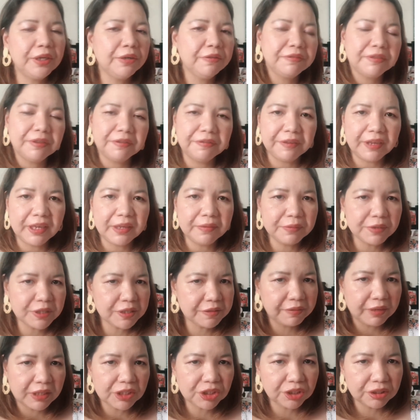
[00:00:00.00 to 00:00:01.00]
of the famous
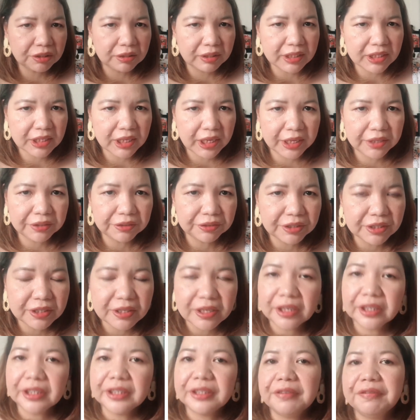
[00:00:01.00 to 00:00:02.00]
fashion designers
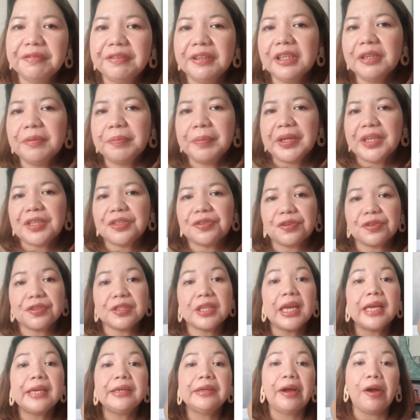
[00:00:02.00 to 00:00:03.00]
here in the Philippines,
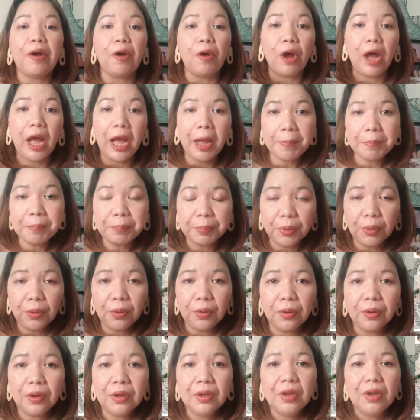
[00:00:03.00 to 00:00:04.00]
Rosanna
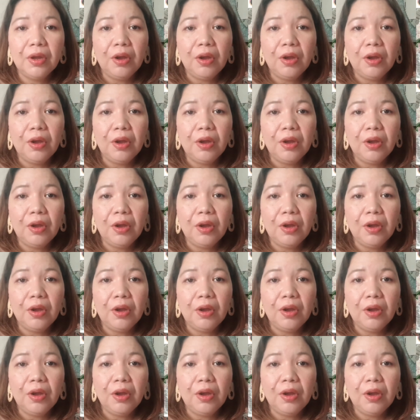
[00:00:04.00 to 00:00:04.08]
Ocampo,